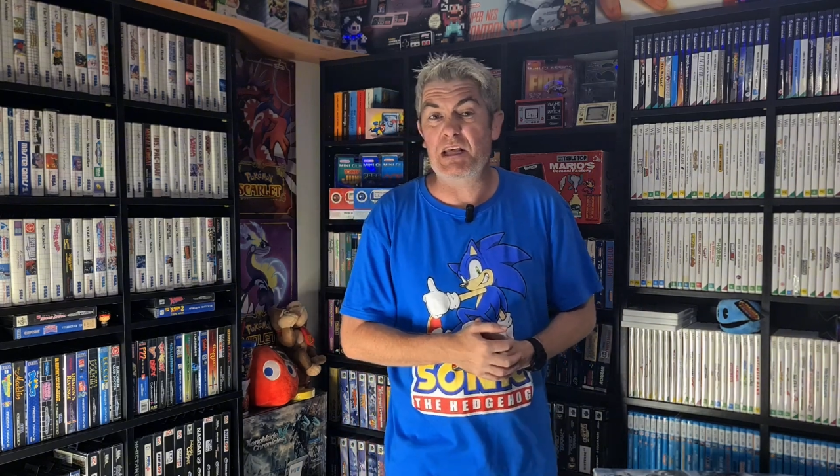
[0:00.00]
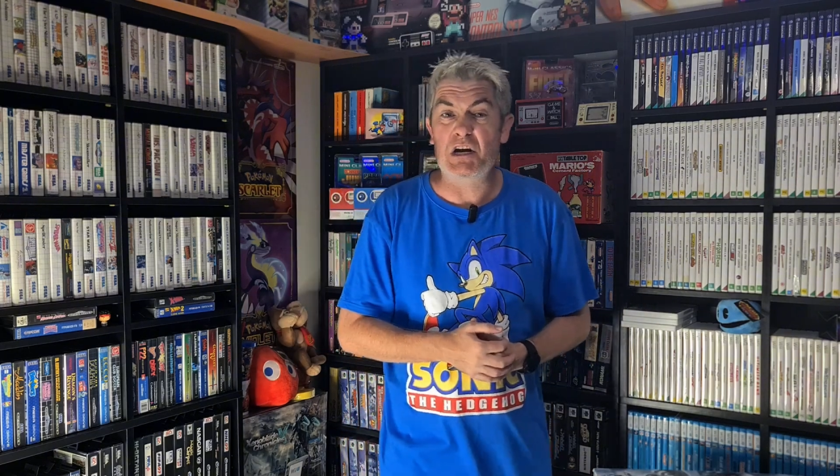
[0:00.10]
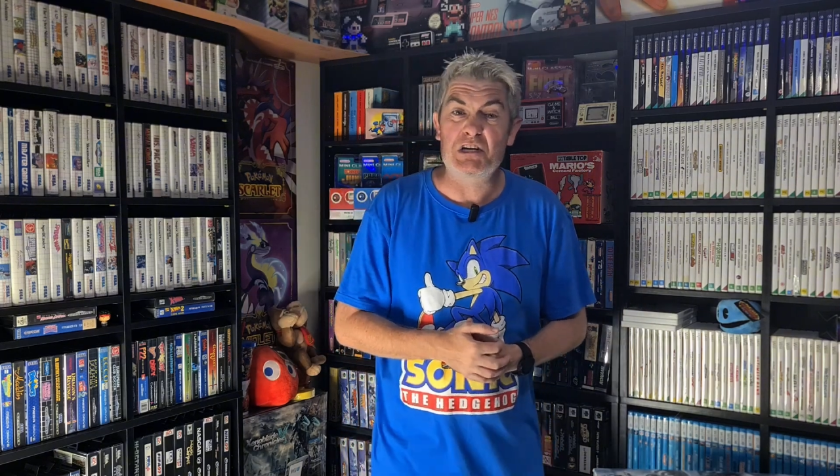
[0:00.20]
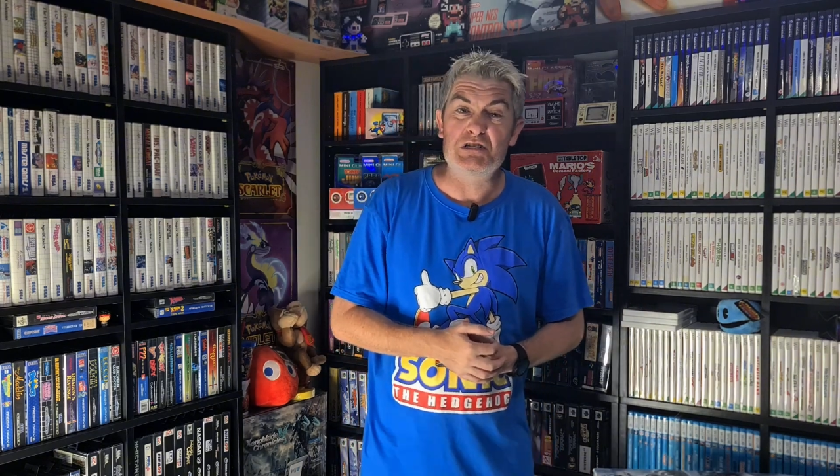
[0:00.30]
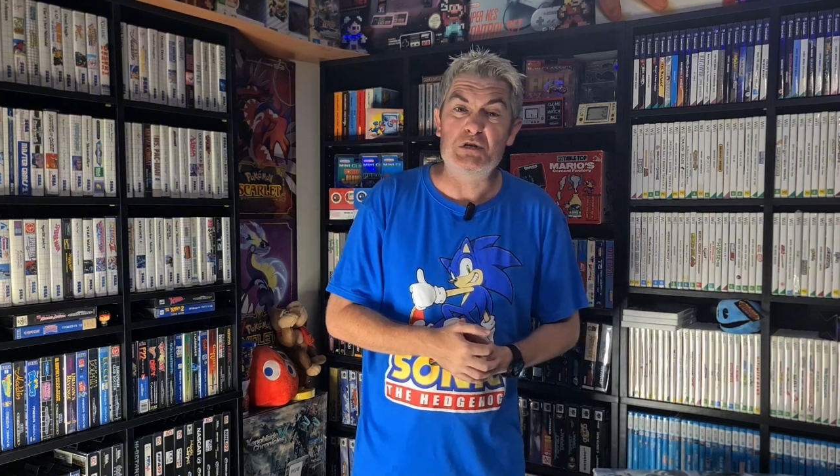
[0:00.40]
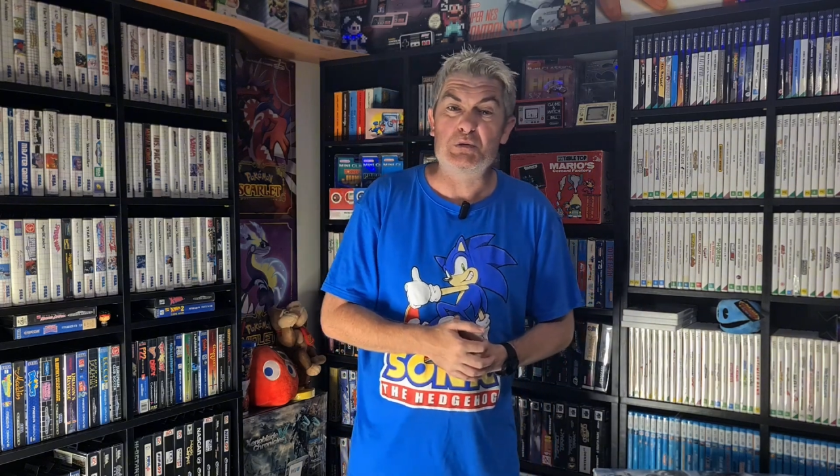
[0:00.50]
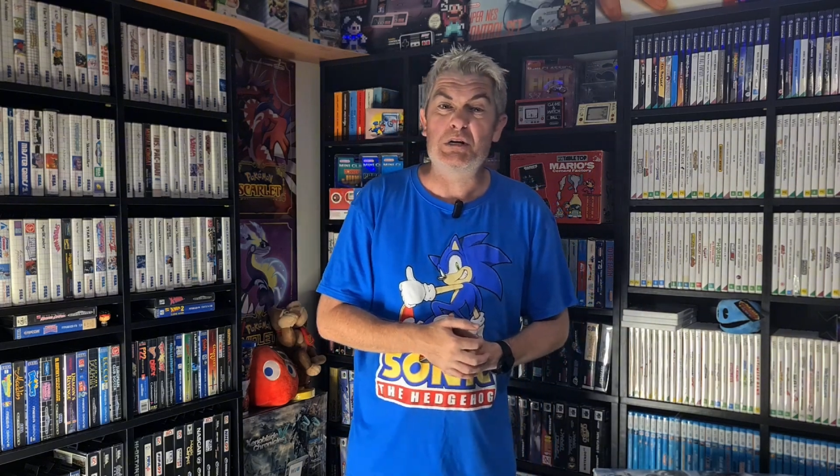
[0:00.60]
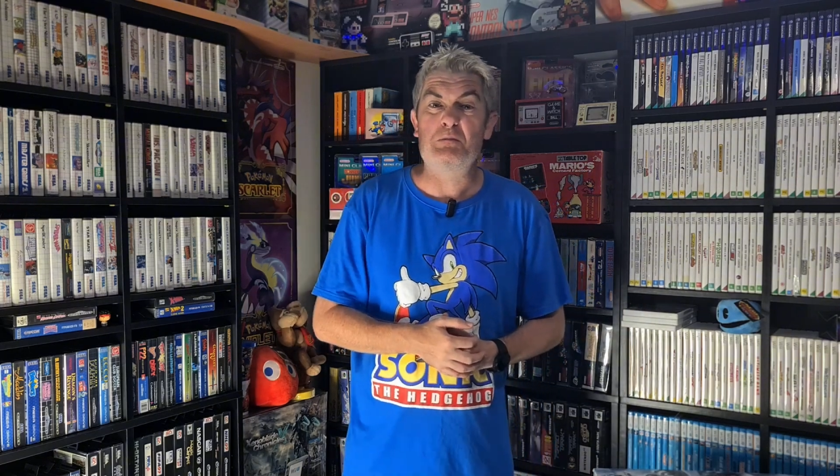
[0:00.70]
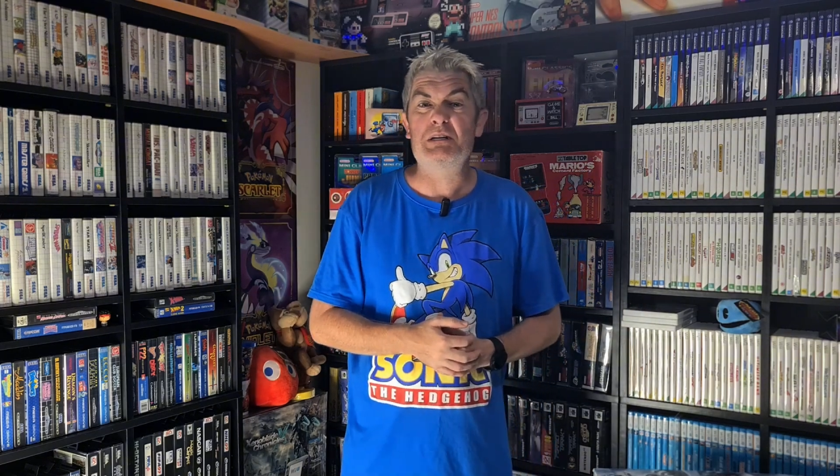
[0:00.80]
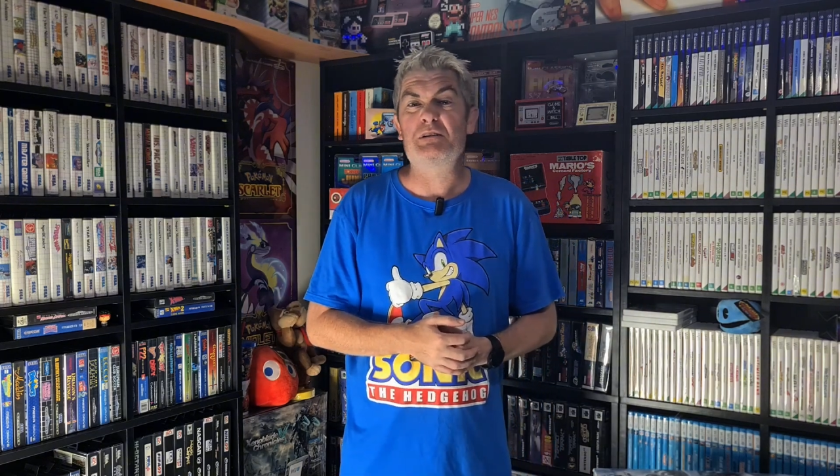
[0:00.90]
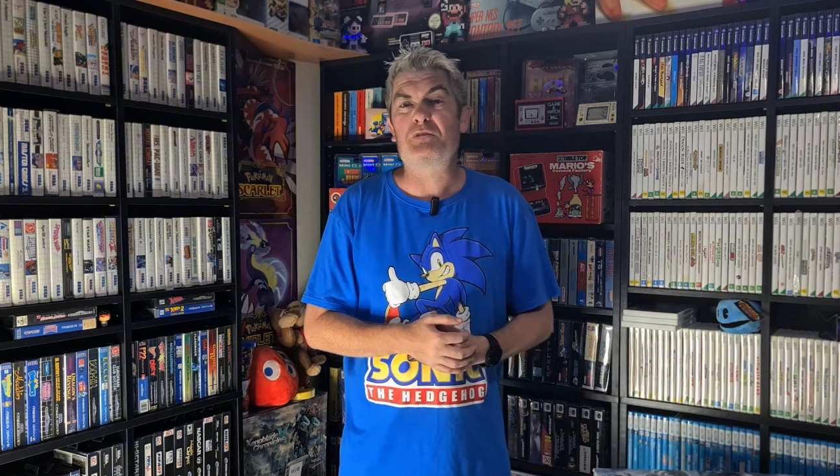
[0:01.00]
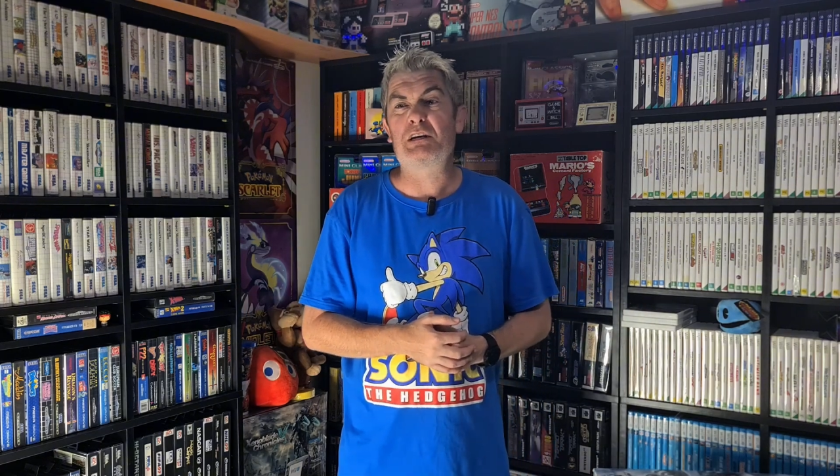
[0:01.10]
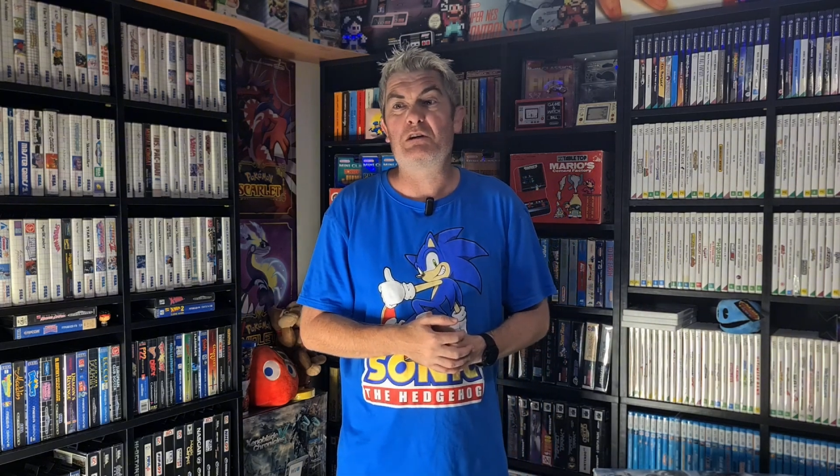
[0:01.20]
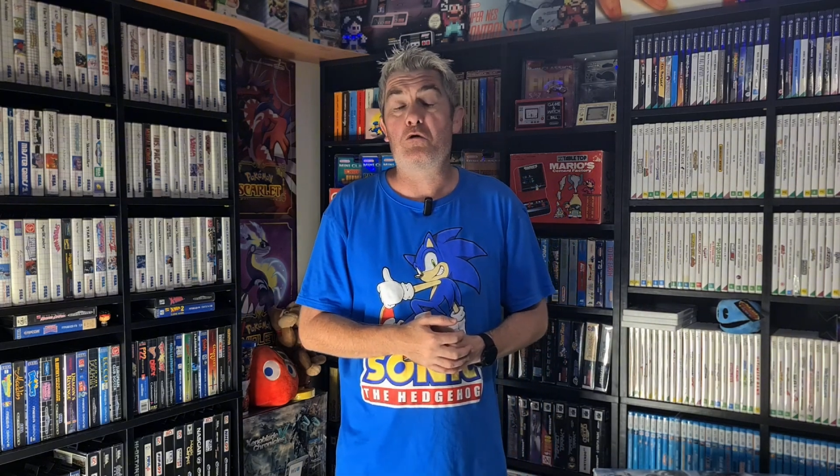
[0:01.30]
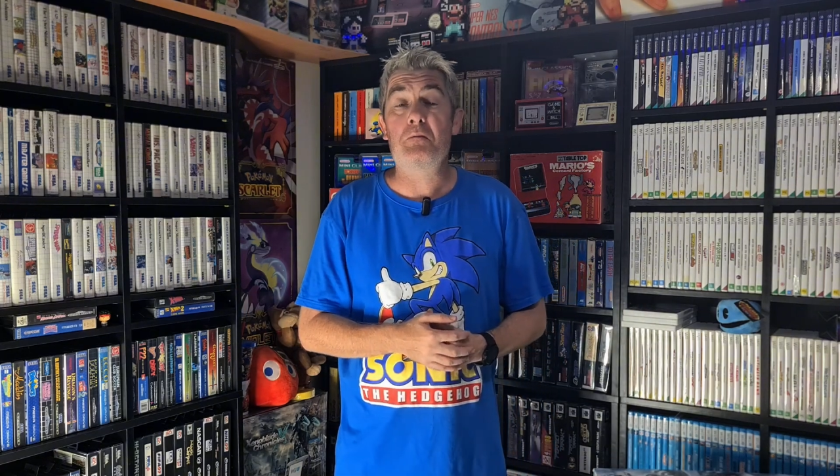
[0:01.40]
that I can do a little bit differently,